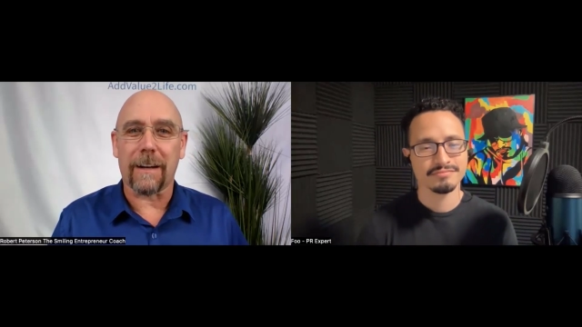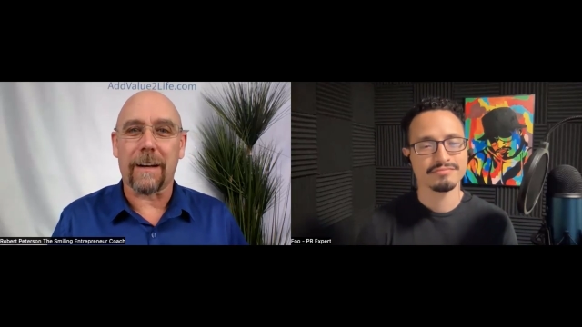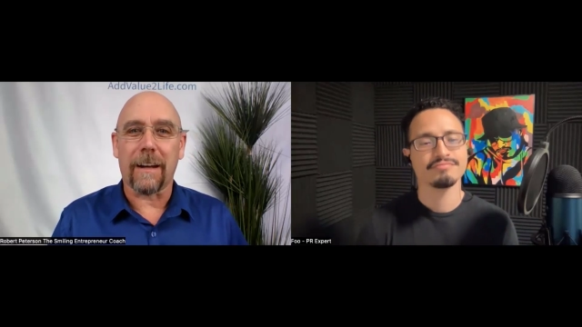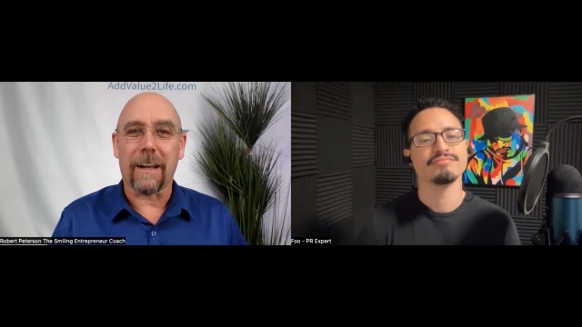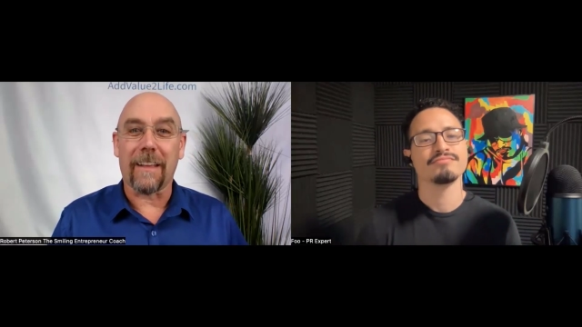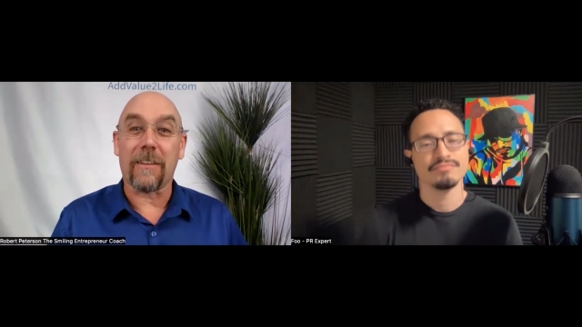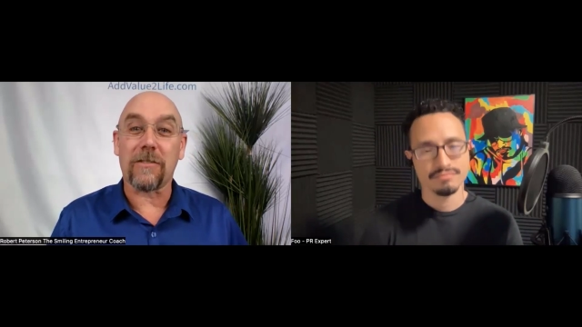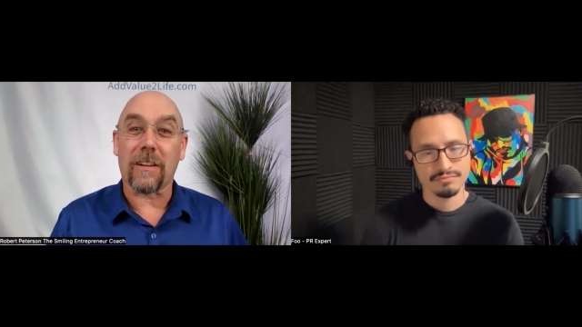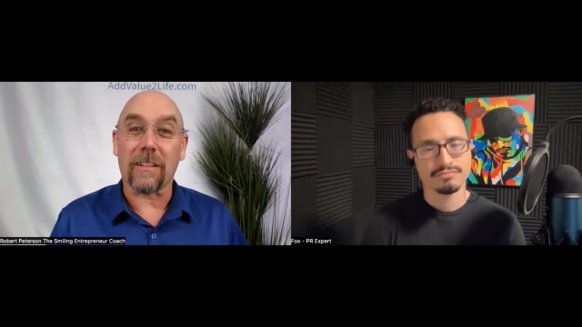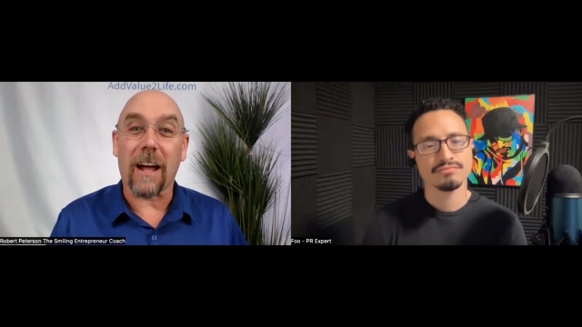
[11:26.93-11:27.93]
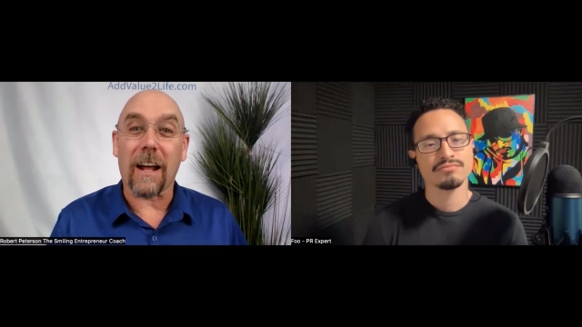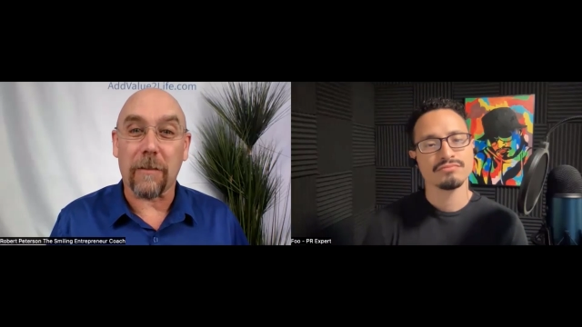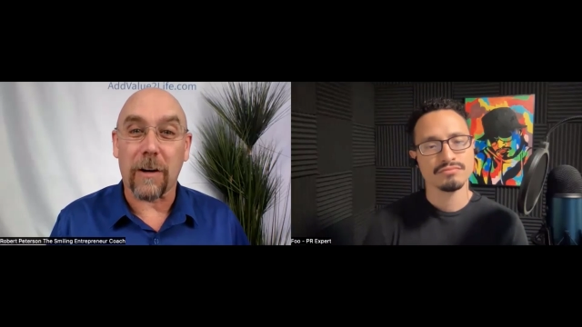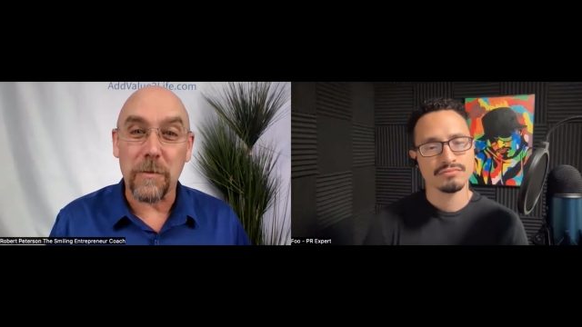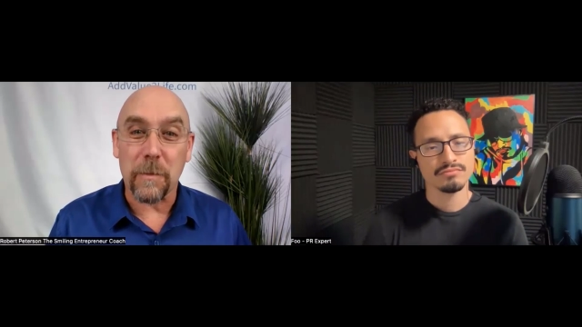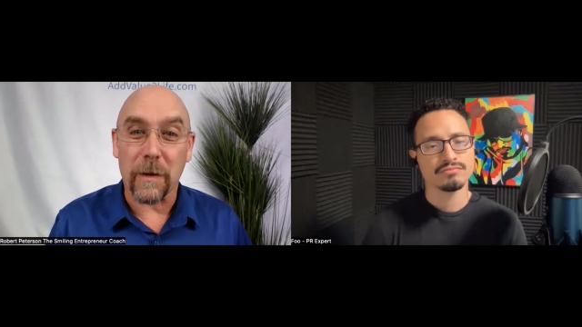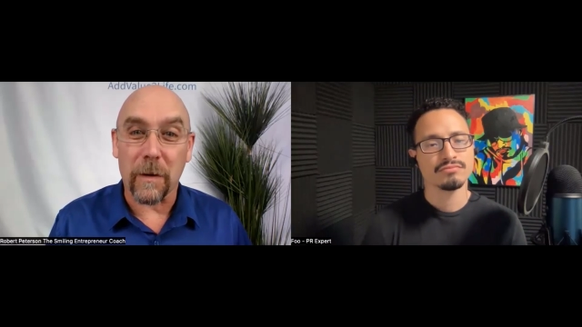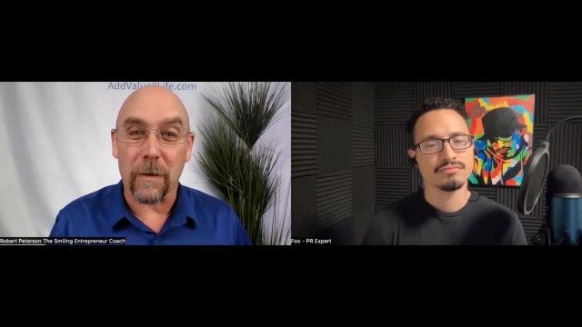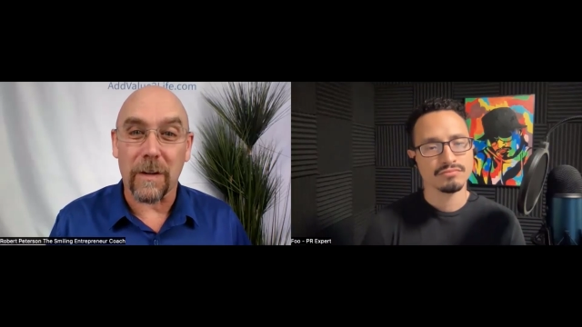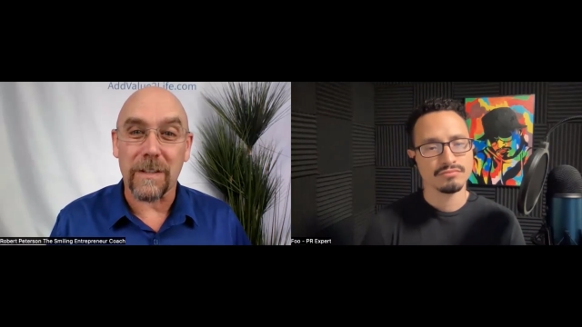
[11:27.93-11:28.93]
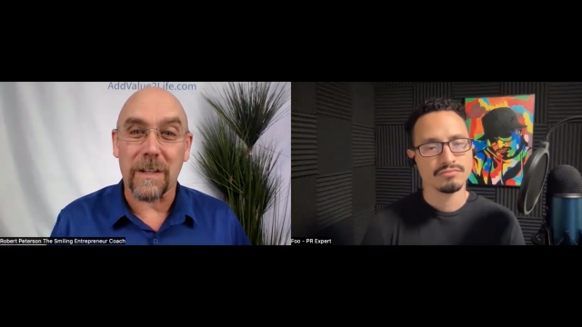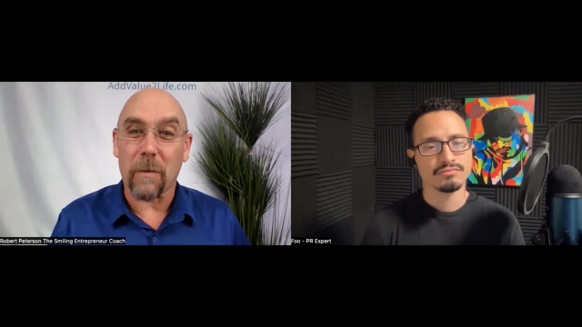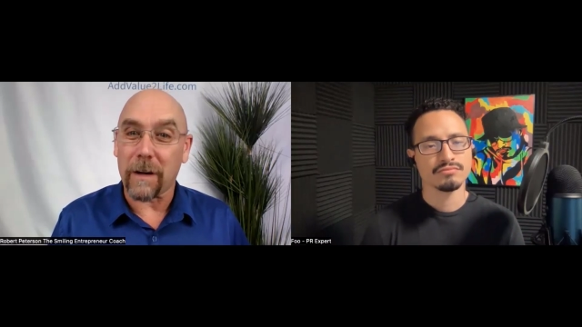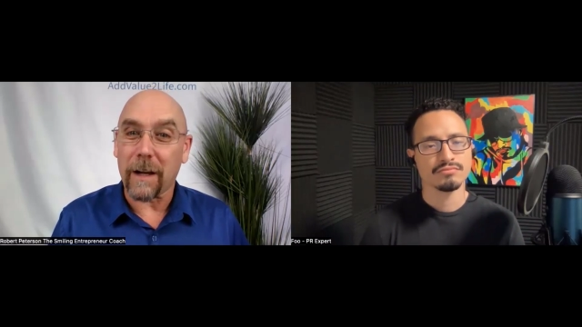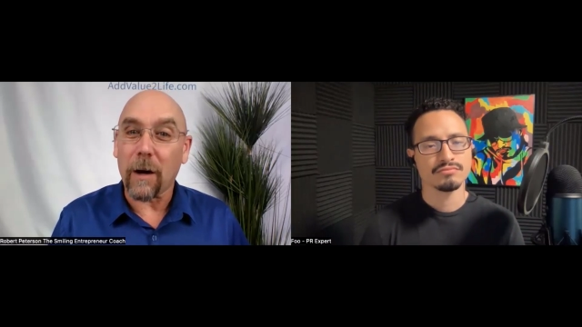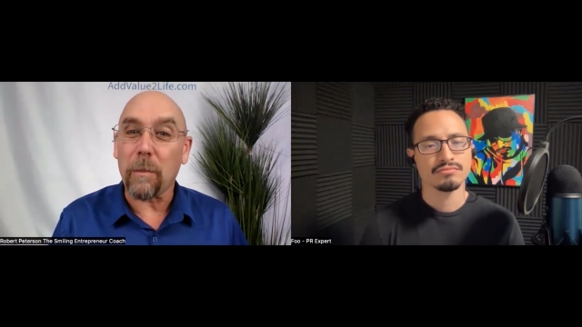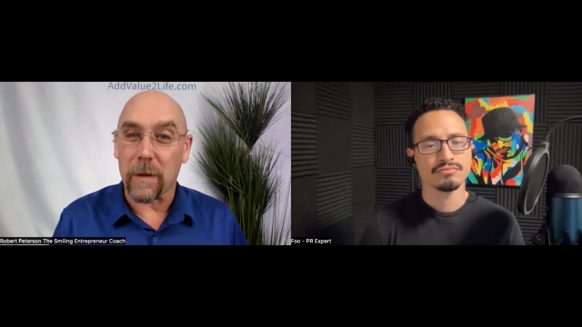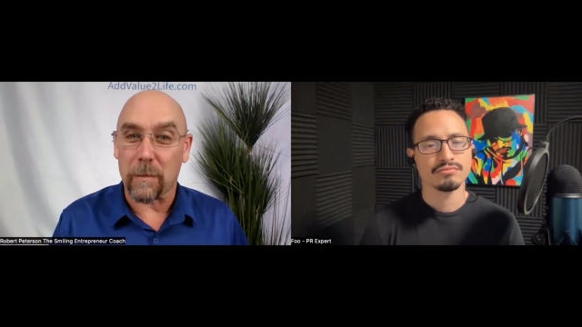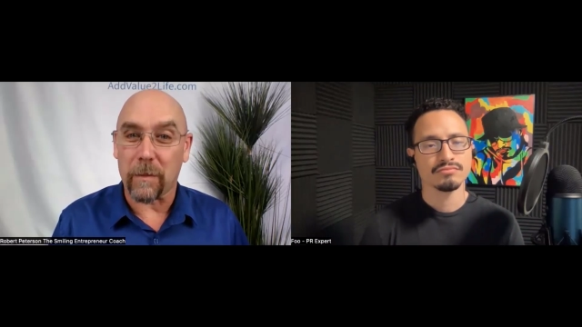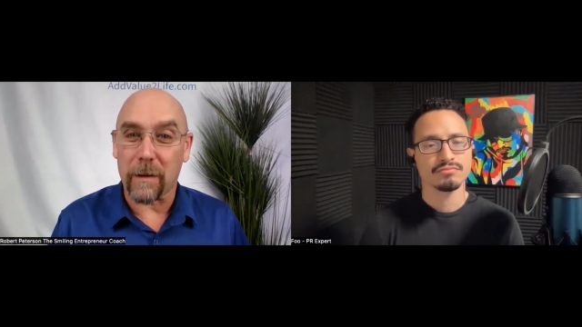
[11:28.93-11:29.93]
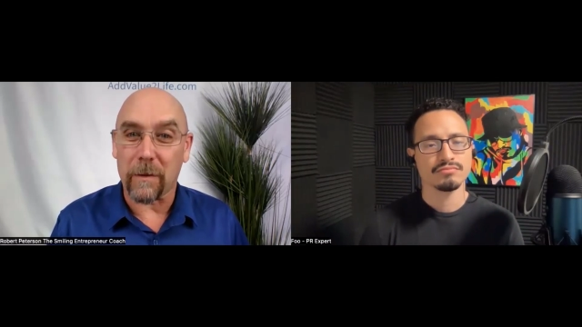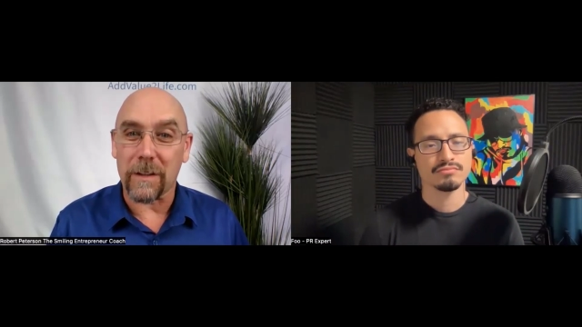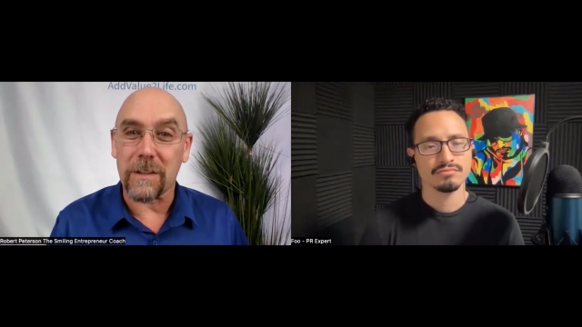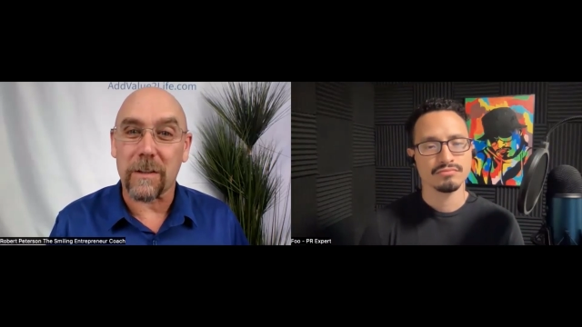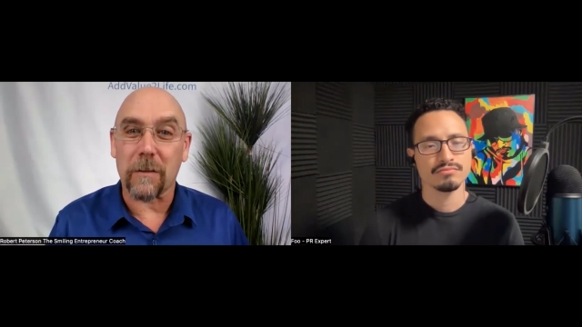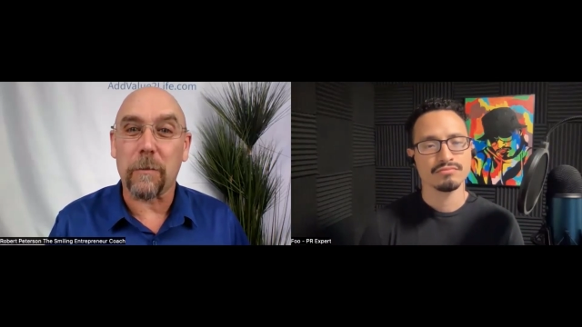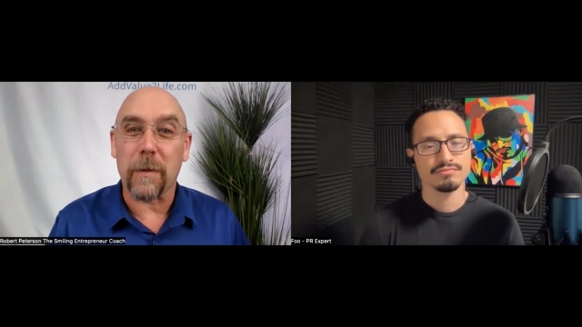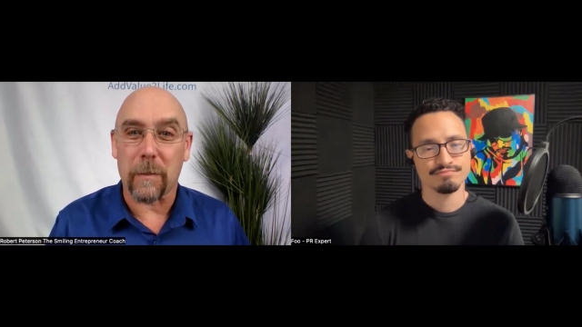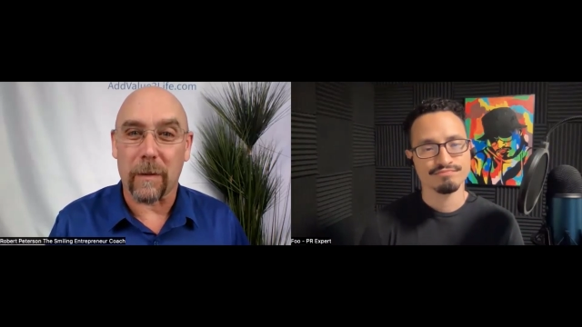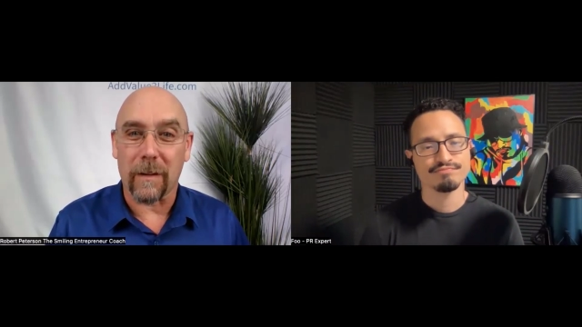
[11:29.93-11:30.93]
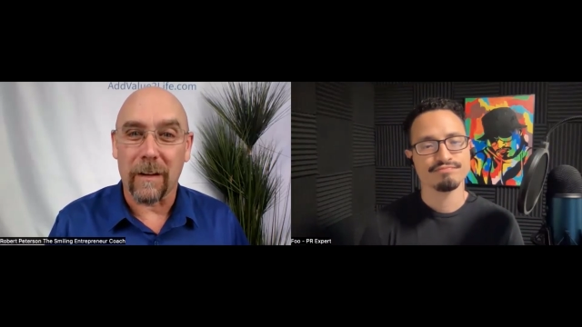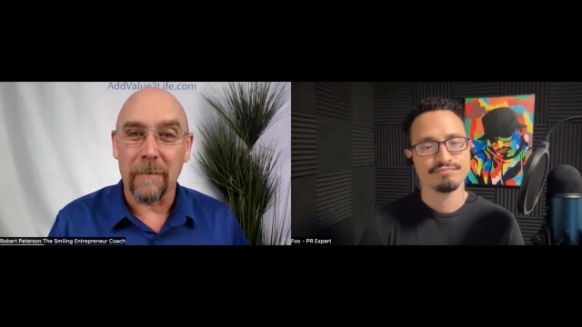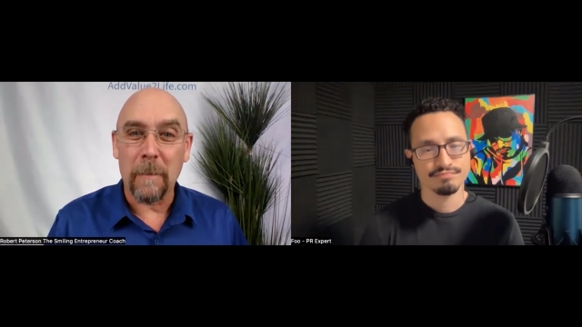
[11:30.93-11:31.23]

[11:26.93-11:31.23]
Speaker 1: And and there's a lot of entrepreneurs that want to help people, they want to serve people,